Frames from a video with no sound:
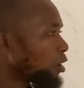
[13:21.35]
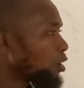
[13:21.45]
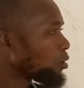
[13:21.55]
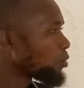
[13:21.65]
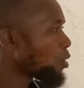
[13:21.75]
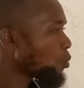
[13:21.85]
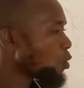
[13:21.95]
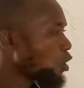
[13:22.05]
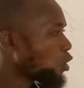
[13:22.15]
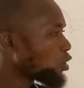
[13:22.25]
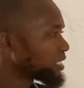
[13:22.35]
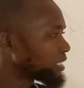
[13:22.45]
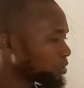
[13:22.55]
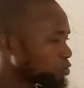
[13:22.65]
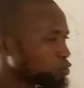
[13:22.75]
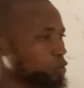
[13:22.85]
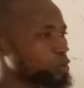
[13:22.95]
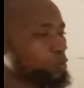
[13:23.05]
or on what chord is those